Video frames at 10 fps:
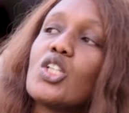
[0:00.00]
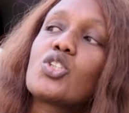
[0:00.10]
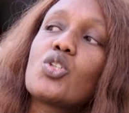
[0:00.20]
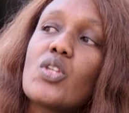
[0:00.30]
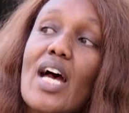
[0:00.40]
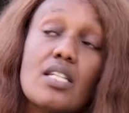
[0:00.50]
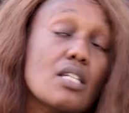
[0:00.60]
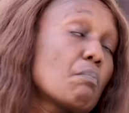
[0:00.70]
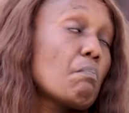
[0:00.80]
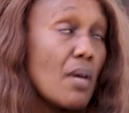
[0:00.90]
So that
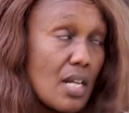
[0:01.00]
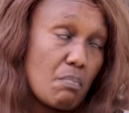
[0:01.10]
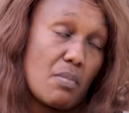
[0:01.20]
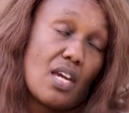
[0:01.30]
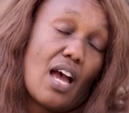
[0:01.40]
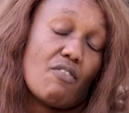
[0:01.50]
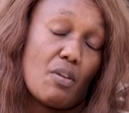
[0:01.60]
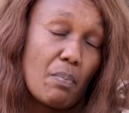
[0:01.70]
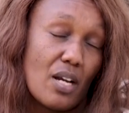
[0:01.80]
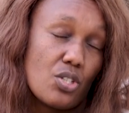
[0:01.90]
made me have the
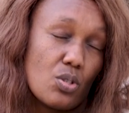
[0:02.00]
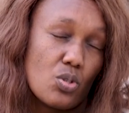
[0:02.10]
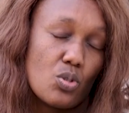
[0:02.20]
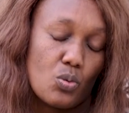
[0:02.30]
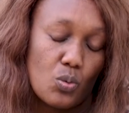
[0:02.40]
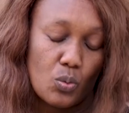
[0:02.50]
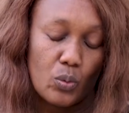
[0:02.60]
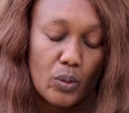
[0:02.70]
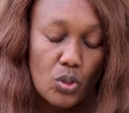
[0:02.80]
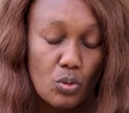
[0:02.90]
passion to
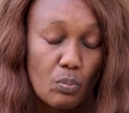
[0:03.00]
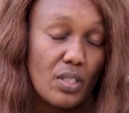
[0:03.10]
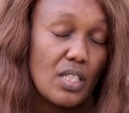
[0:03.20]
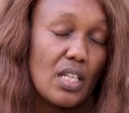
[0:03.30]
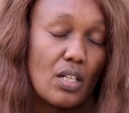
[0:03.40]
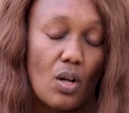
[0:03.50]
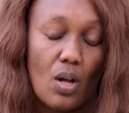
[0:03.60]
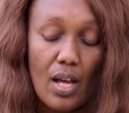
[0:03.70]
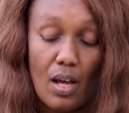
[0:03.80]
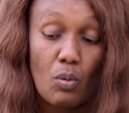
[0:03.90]
begin
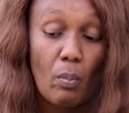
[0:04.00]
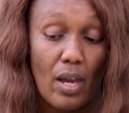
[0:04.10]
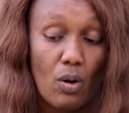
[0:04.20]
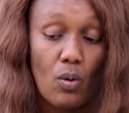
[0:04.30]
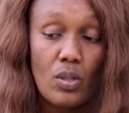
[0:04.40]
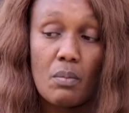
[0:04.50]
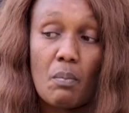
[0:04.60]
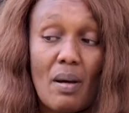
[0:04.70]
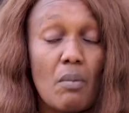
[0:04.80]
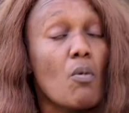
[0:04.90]
on my own.
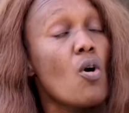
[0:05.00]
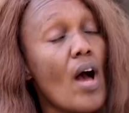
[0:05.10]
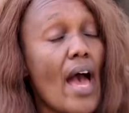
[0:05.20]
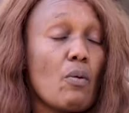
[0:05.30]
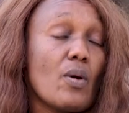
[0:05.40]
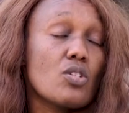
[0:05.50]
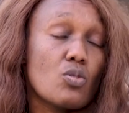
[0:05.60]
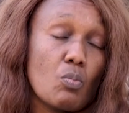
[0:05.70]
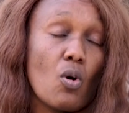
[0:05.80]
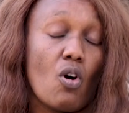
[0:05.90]
But more, I went
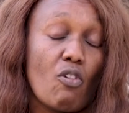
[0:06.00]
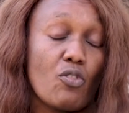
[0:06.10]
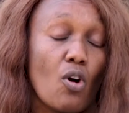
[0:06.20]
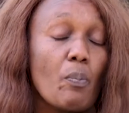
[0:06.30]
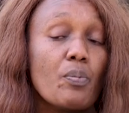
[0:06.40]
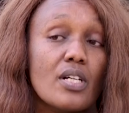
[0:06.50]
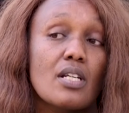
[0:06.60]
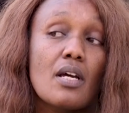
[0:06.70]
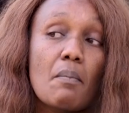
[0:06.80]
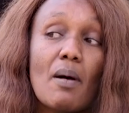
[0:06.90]
to more of corporate.
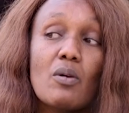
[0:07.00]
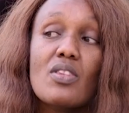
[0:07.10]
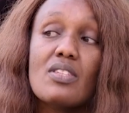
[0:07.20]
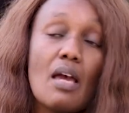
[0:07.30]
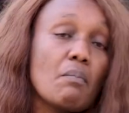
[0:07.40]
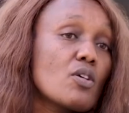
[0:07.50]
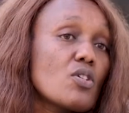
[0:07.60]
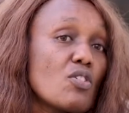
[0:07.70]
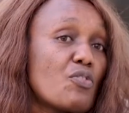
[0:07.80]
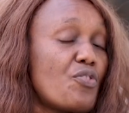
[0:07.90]
But with time,
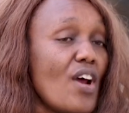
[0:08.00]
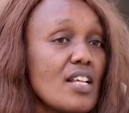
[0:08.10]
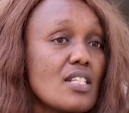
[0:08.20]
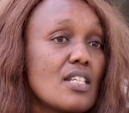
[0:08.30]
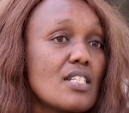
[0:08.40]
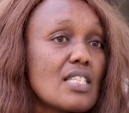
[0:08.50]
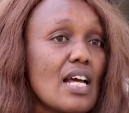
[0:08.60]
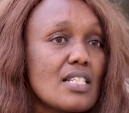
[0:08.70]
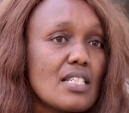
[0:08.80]
because of friends, they started